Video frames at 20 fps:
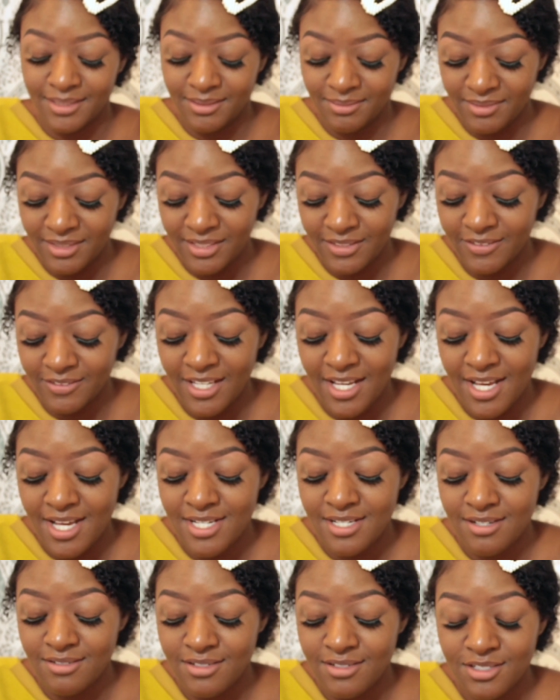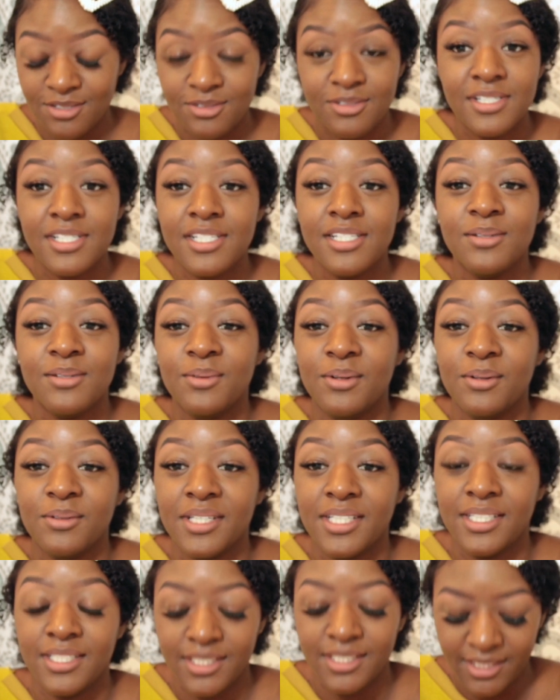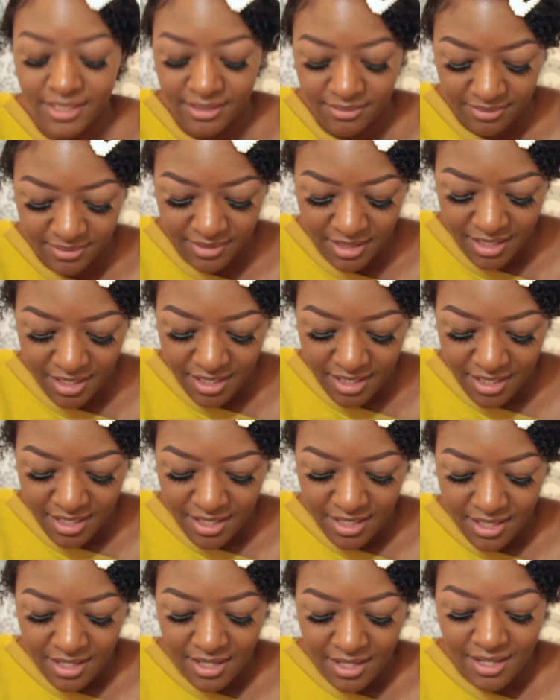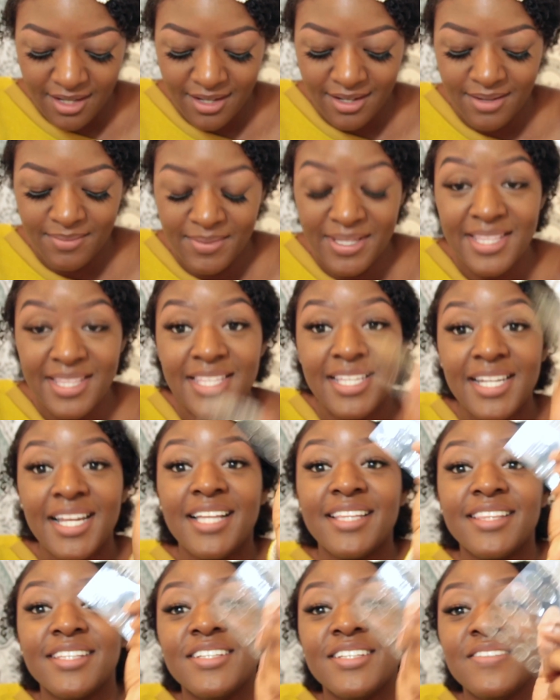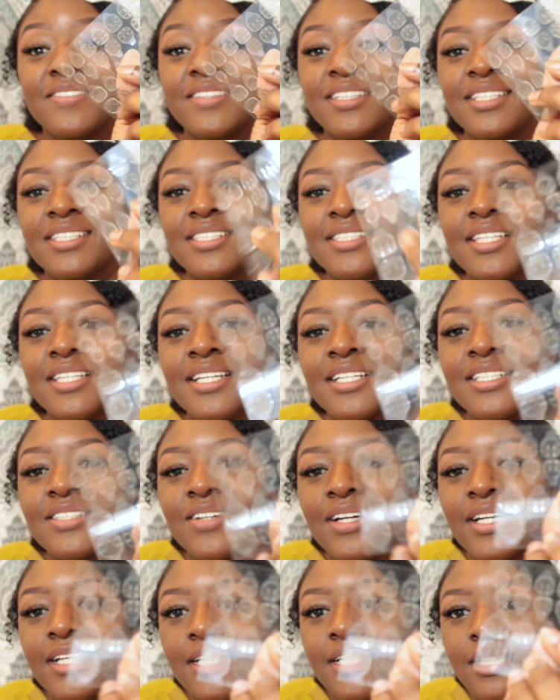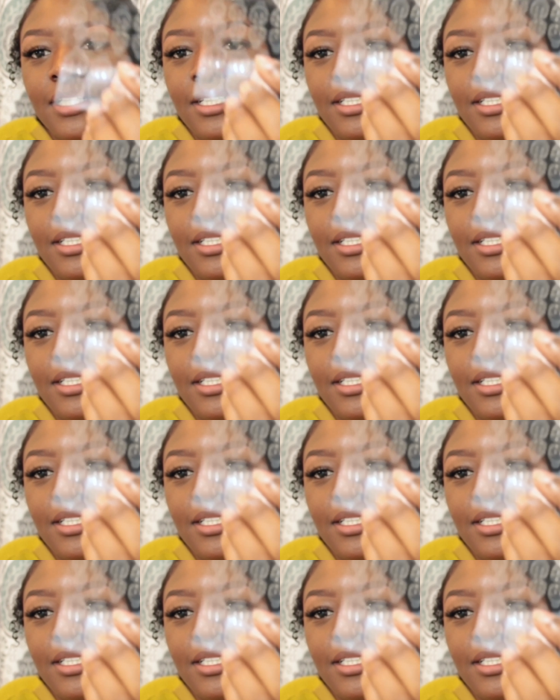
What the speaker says: if God don't do it, it won't get done. And then I love these things right here.